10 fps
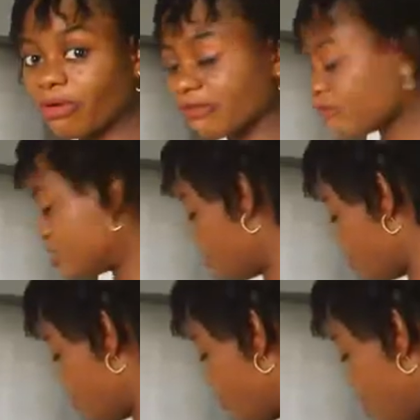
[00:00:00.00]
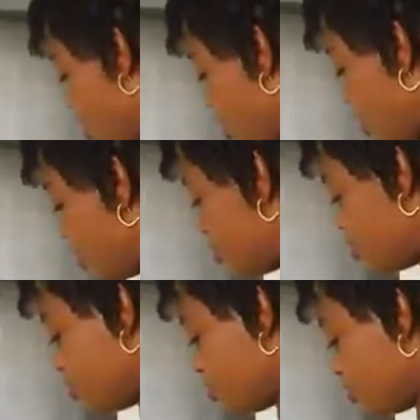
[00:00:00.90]
of wheat flour.
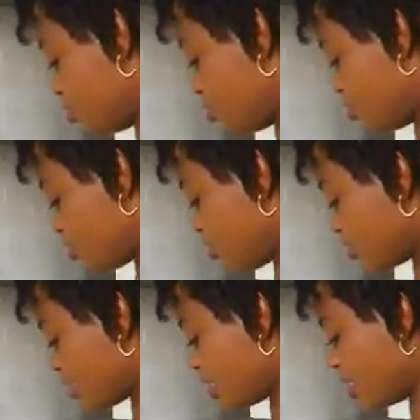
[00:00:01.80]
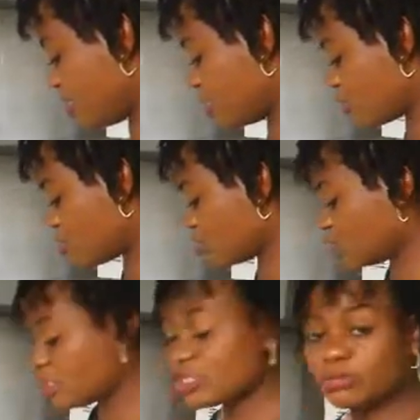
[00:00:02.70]
So I'll take a little,
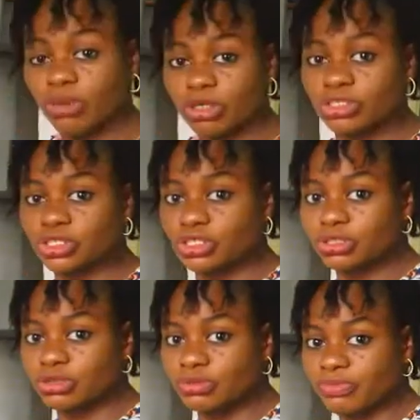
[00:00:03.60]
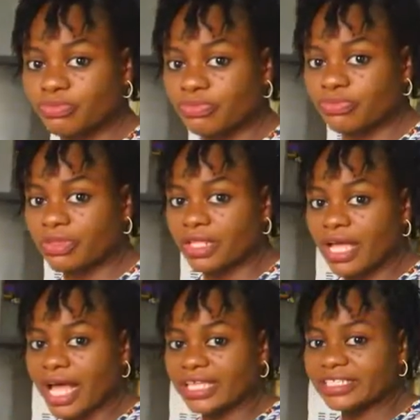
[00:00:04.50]
this much,
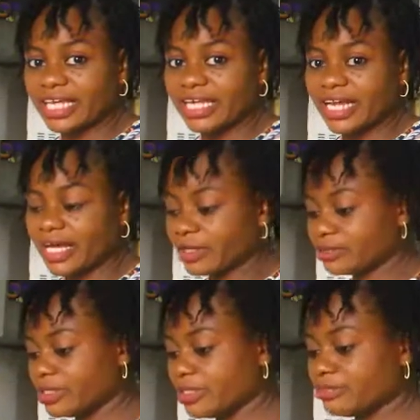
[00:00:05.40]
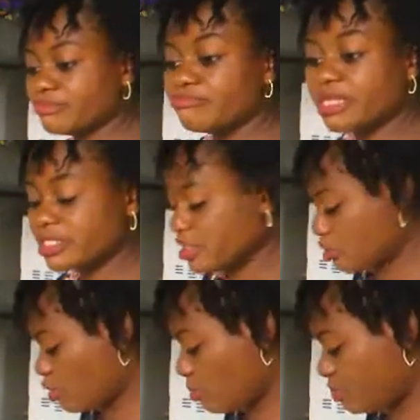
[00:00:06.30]
and then I'll mix
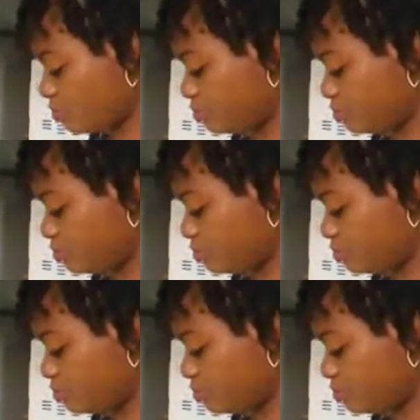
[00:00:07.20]
it up.